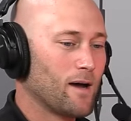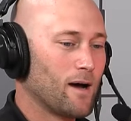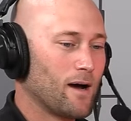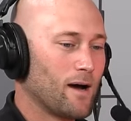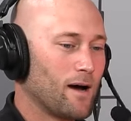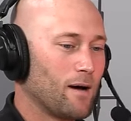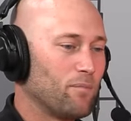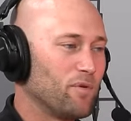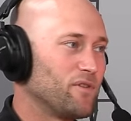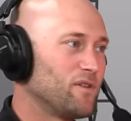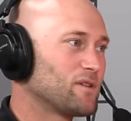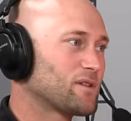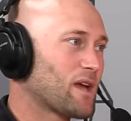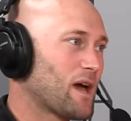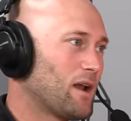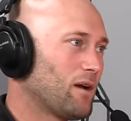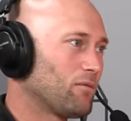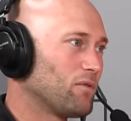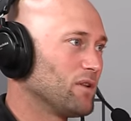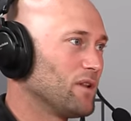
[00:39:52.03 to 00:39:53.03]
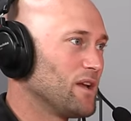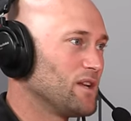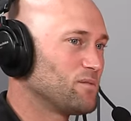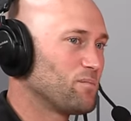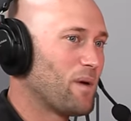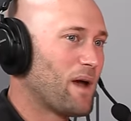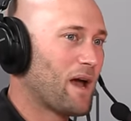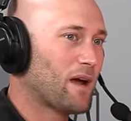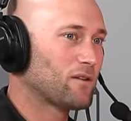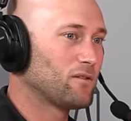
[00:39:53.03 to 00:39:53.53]
Uh, but this kind of relates
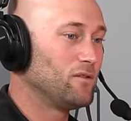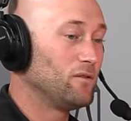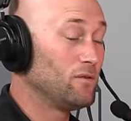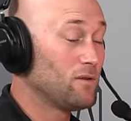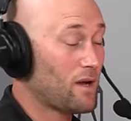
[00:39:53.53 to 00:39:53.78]
back to,